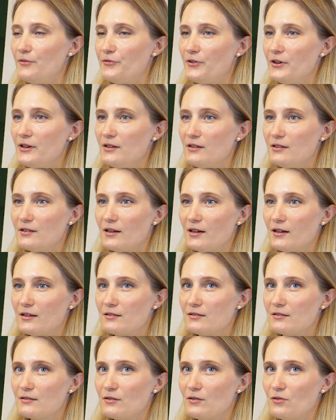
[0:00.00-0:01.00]
think that
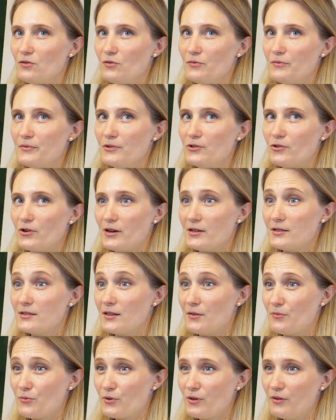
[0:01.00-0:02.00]
there are
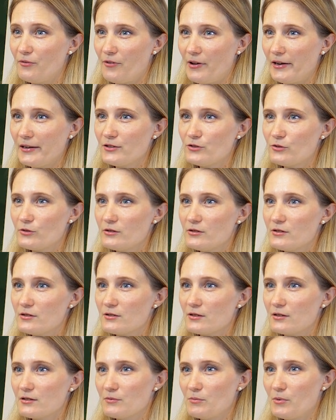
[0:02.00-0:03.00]
several
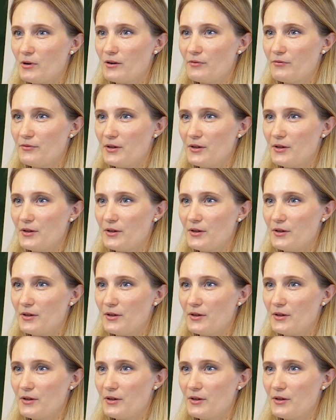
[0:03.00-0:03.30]
factors. One of